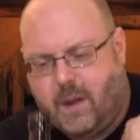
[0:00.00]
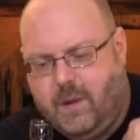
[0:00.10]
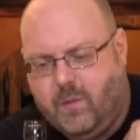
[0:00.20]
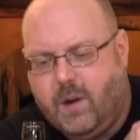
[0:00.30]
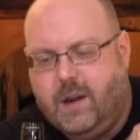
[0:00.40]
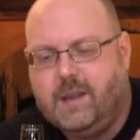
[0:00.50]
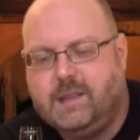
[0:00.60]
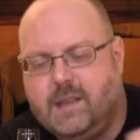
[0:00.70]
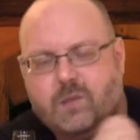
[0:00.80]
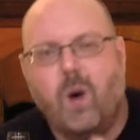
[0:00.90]
I mean, what it
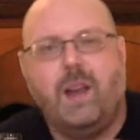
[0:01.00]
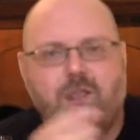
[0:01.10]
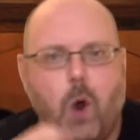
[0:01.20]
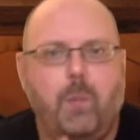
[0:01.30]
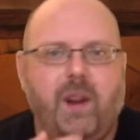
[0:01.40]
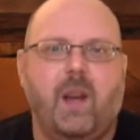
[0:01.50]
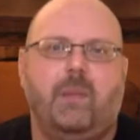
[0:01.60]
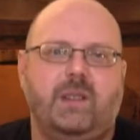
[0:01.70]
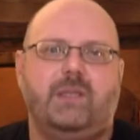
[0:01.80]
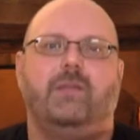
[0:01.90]
is is this wine is opening
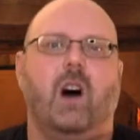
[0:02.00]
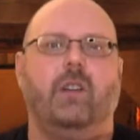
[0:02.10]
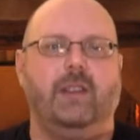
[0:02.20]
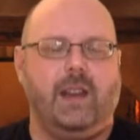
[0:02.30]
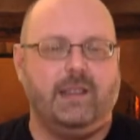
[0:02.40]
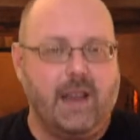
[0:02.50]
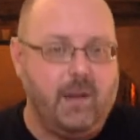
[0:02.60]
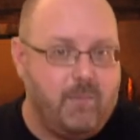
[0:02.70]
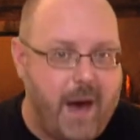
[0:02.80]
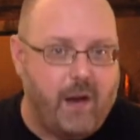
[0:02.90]
up and it's evolving and it's getting